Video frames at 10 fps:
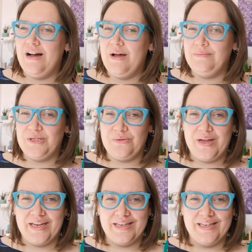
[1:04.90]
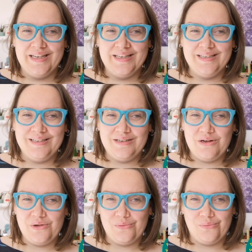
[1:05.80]
I'm doing
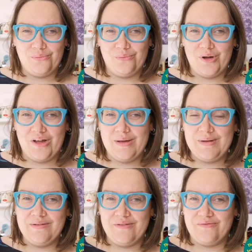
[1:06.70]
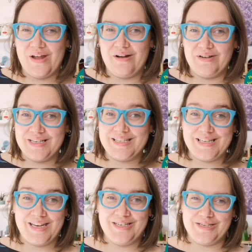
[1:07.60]
when I'm in the various
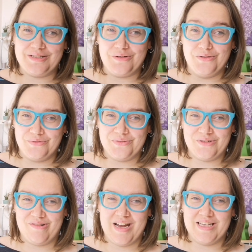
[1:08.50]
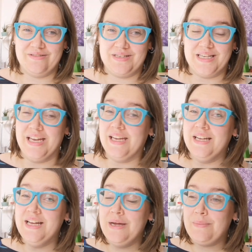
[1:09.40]
stages of creativity,
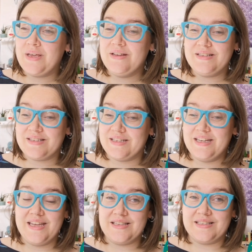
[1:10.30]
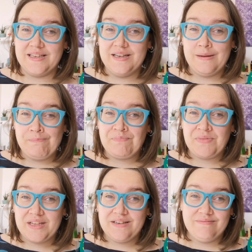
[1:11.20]
because it is
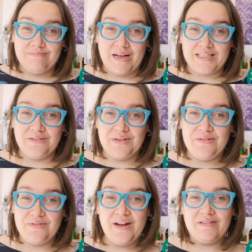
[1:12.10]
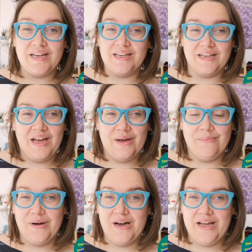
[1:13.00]
massively varying.
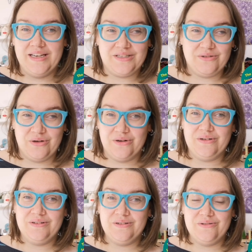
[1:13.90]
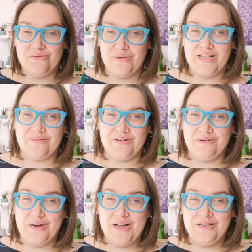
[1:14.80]
I do not always
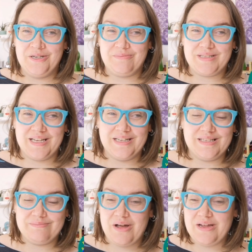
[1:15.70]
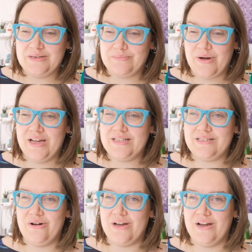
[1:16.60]
feel 100% inspired, but it's
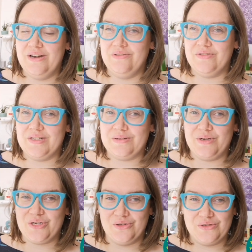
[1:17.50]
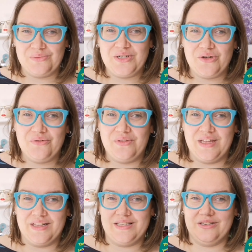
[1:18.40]
not a kind of a switch on, switch off
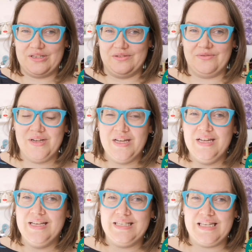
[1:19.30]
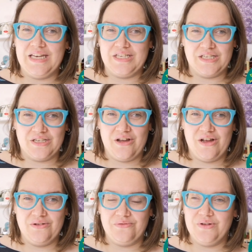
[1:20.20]
thing. There's lots of stages and
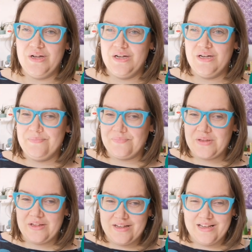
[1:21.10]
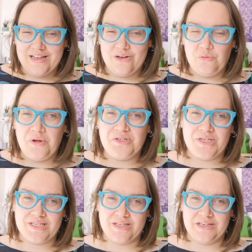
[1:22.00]
kind of almost
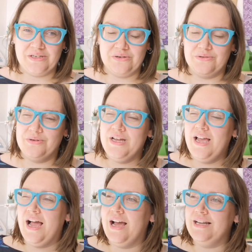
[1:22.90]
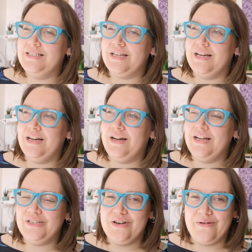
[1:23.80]
a cycle. And
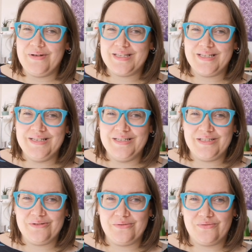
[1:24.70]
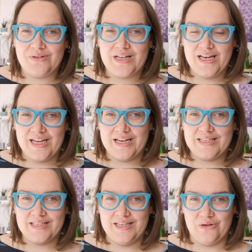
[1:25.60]
I don't know, it suddenly sort of
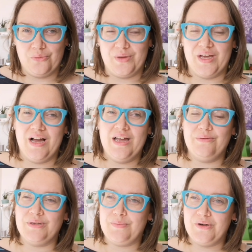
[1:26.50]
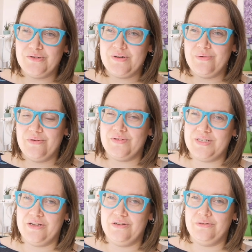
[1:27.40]
clicked a little bit. I was pondering what
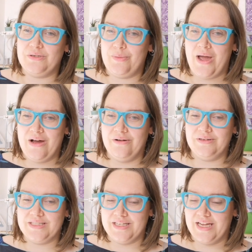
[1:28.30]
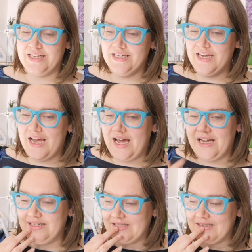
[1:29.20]
video to put out today,
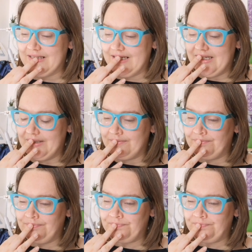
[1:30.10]
and I